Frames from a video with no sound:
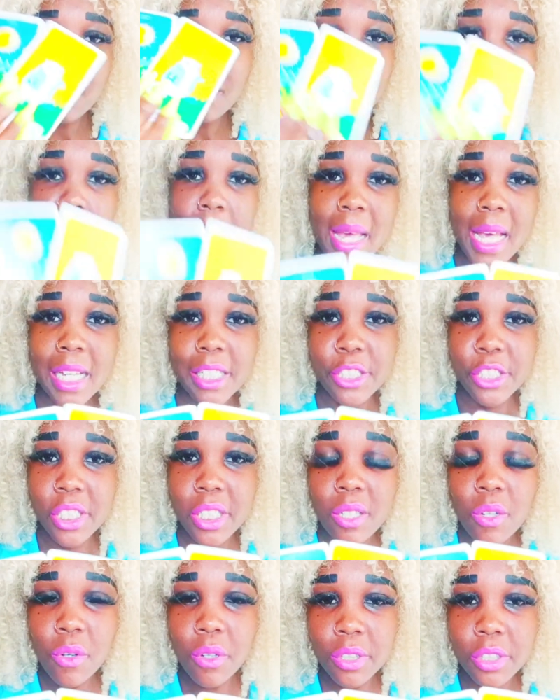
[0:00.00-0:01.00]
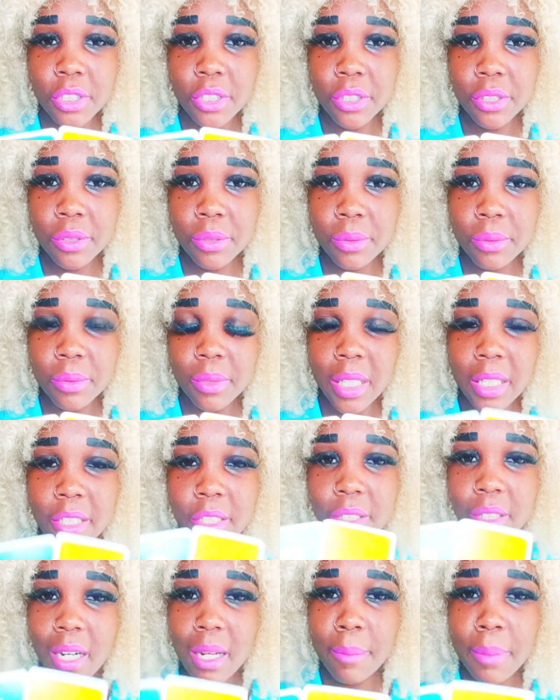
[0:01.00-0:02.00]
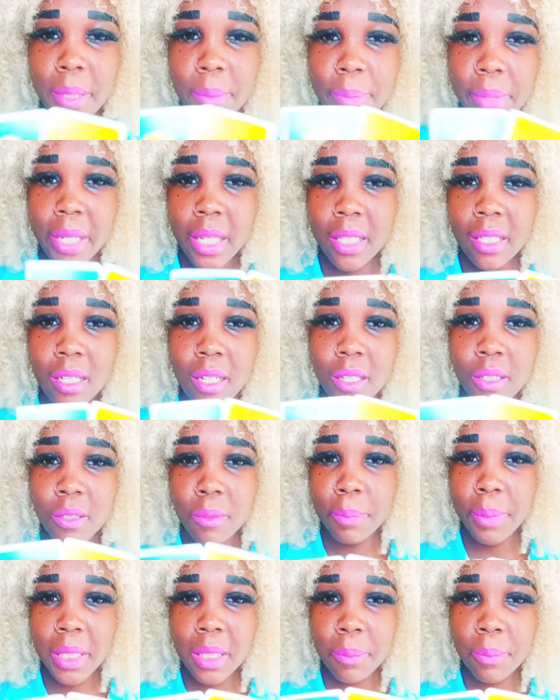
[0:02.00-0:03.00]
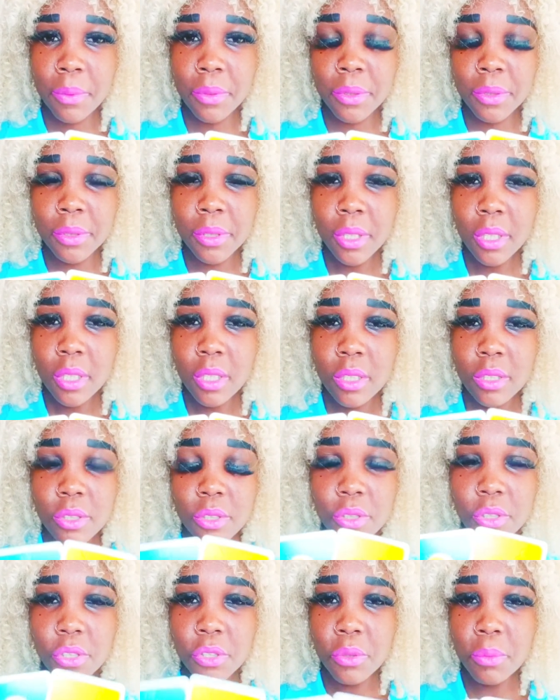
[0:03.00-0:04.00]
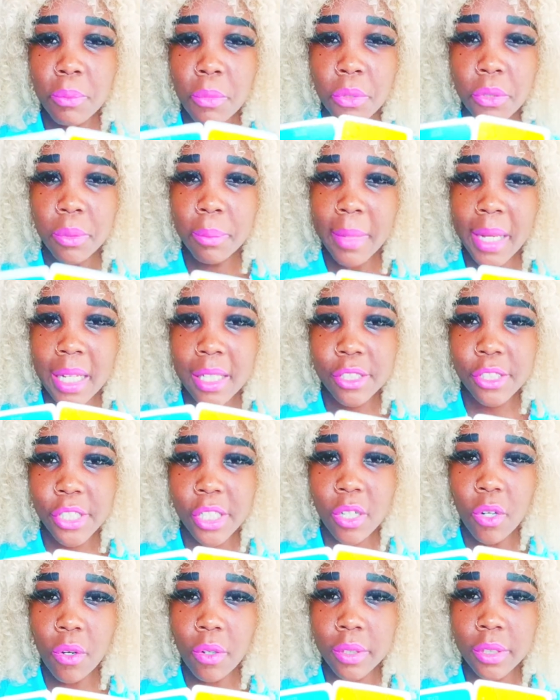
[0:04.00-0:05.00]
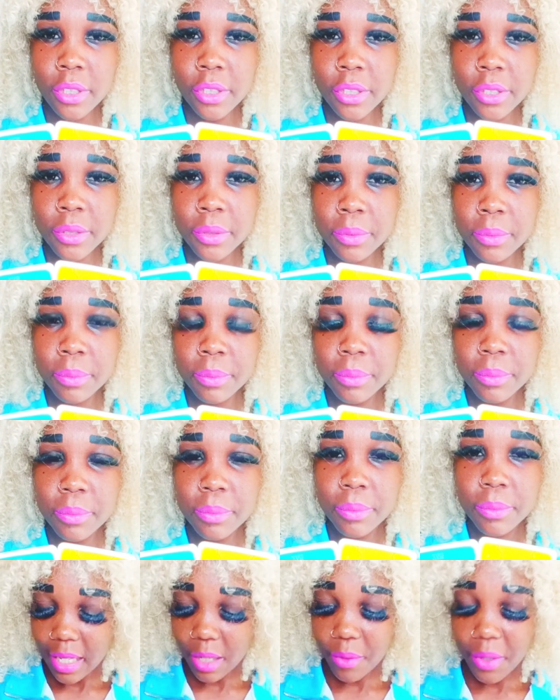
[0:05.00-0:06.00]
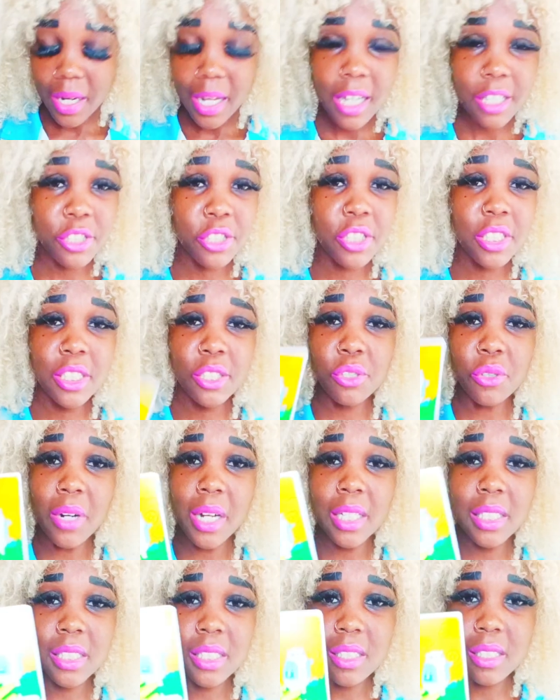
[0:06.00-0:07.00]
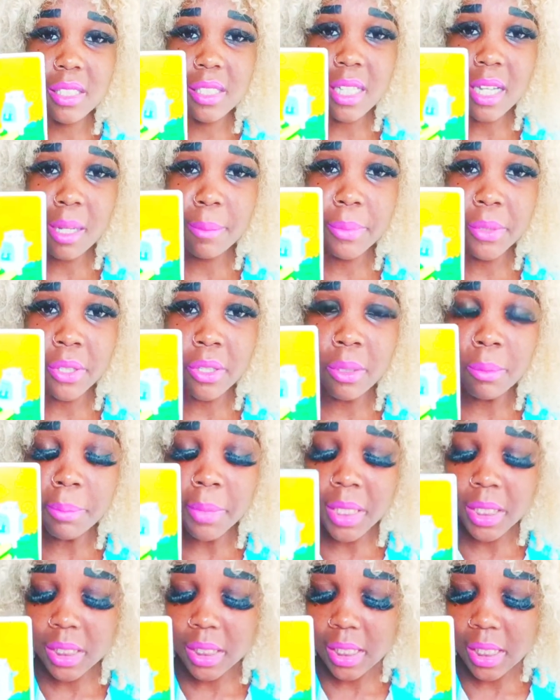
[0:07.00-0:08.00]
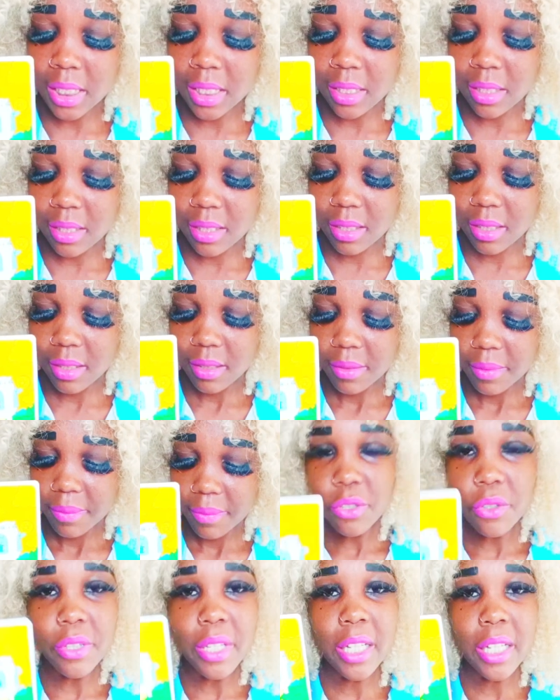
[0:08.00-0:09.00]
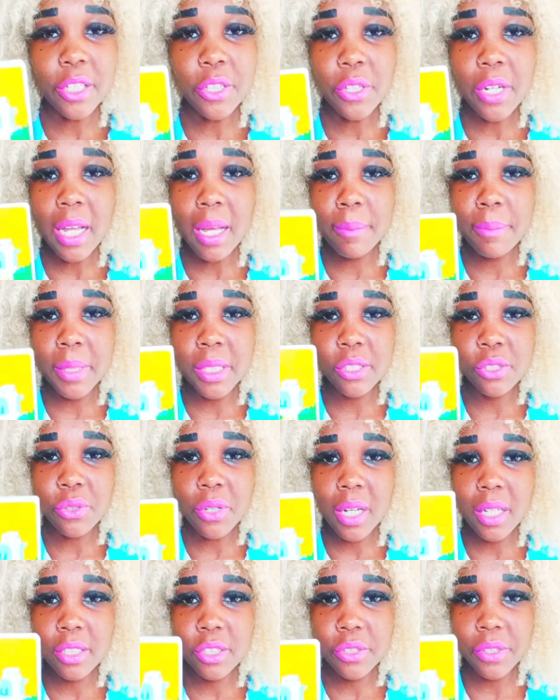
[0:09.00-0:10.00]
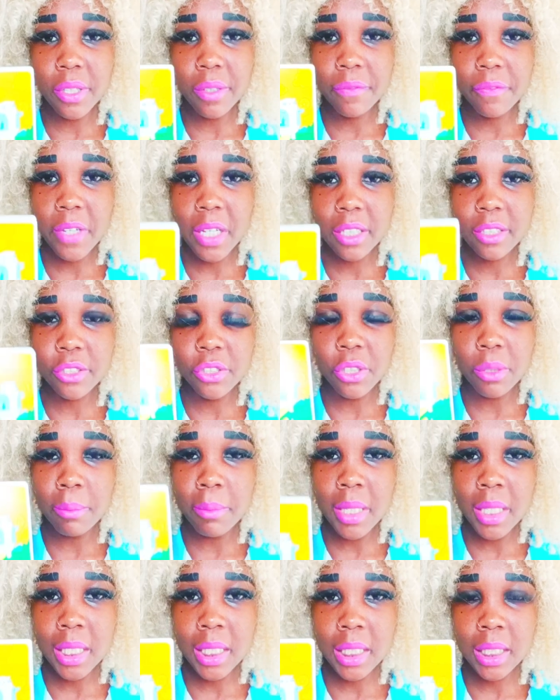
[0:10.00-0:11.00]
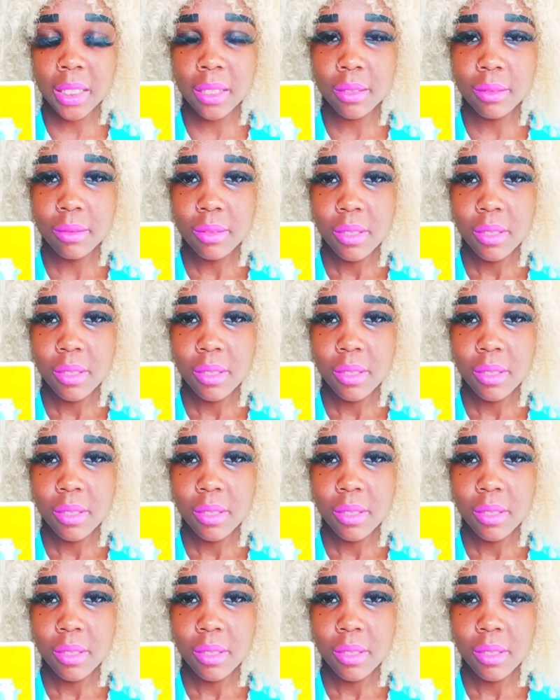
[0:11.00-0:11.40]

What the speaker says: magic on you. They could have been paying other people to do moon magic on you. They were actually trying to stop your abundance. So they could have been trying to affect your money,